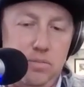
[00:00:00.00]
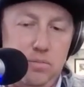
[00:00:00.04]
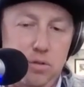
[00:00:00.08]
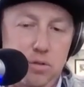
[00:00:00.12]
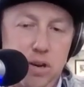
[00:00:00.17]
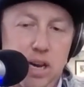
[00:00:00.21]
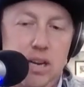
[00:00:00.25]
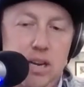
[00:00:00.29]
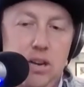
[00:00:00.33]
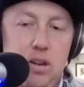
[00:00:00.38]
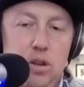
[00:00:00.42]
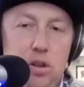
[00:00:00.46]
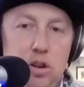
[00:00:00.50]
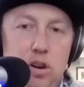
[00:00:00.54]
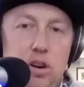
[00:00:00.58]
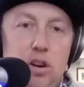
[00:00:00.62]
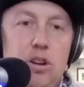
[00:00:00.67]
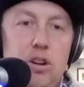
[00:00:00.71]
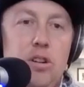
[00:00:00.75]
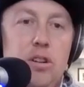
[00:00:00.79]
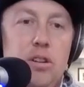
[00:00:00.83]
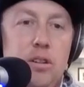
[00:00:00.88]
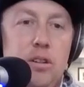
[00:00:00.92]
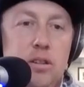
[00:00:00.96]

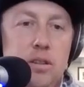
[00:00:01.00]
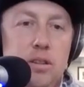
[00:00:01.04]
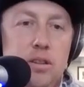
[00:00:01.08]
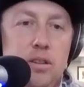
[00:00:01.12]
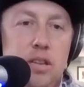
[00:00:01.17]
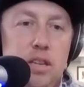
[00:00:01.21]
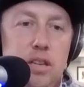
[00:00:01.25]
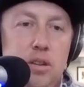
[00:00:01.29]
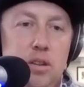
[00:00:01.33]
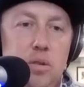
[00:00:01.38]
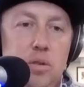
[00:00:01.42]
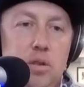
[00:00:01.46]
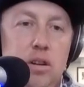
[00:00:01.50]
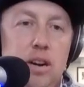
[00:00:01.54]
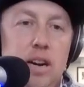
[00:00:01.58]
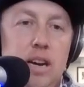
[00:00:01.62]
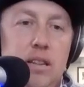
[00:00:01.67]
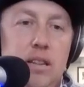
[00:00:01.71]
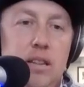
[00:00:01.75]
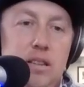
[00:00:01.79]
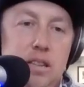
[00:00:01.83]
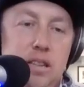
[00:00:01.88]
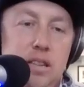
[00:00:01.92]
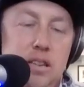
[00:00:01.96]
learn in order
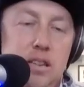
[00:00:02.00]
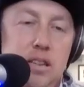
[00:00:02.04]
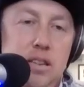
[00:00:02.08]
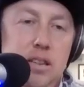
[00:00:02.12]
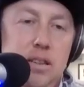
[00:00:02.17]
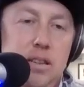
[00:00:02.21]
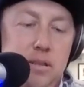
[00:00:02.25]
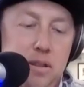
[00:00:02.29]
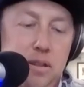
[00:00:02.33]
out to,